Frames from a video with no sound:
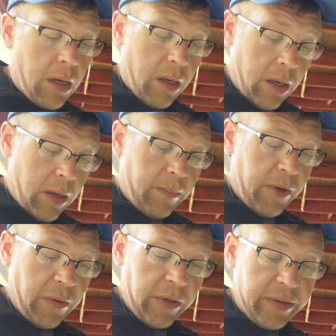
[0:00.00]

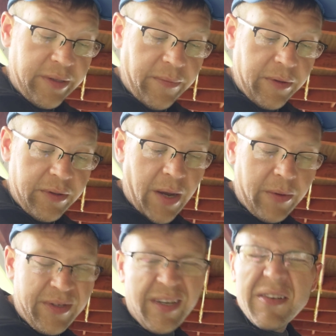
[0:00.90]
The only difference, I
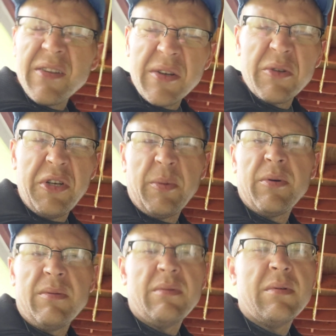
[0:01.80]
would say it's a little
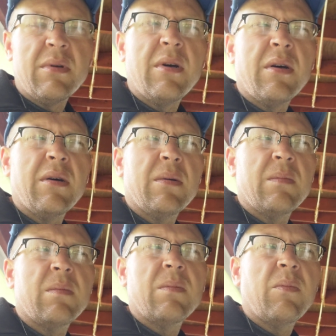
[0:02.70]
cheaper.
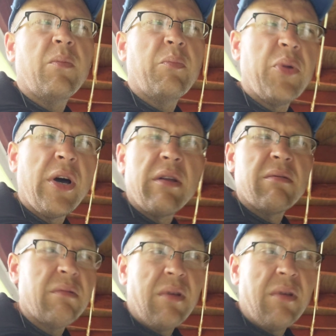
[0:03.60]
But